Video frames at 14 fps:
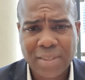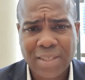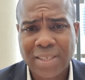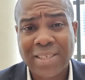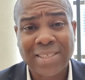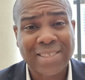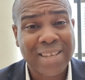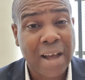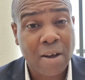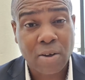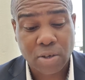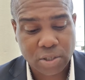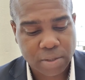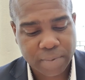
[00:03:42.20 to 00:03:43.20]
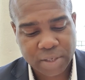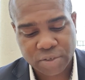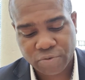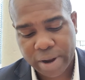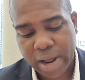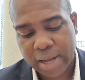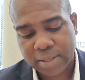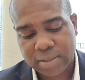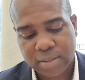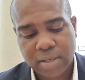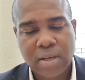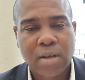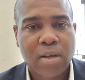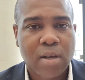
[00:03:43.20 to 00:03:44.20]
This is how customers react.
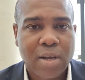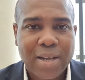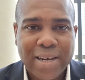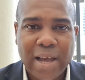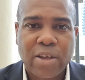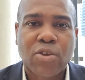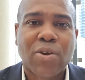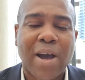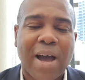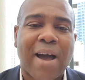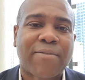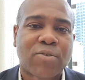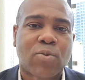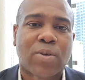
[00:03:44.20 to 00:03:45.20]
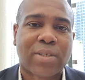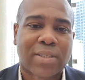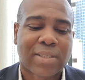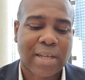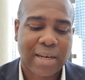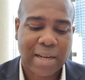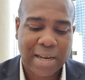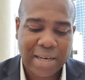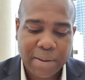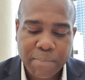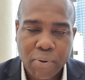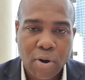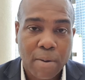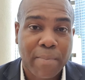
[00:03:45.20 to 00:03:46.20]
Now, you have to understand that the
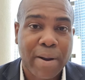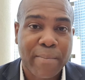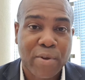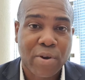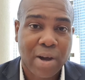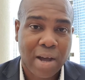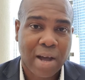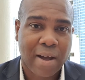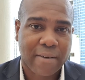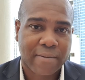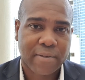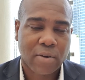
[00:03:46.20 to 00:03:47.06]
problem you have,